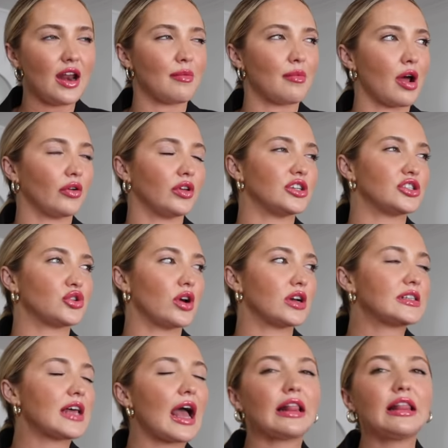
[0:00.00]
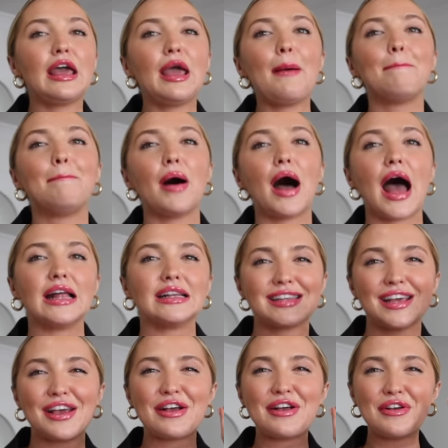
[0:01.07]
I'm not really sure exactly, but
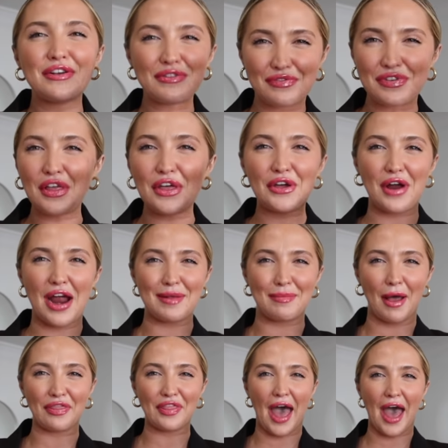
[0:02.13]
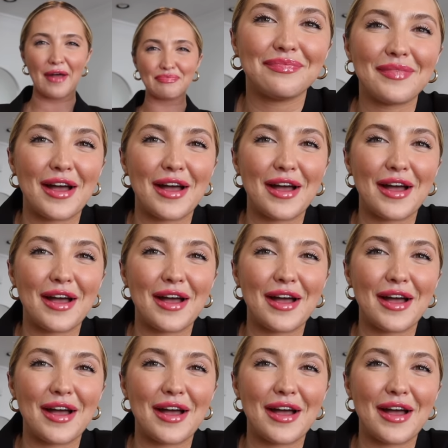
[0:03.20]
feeling great about that.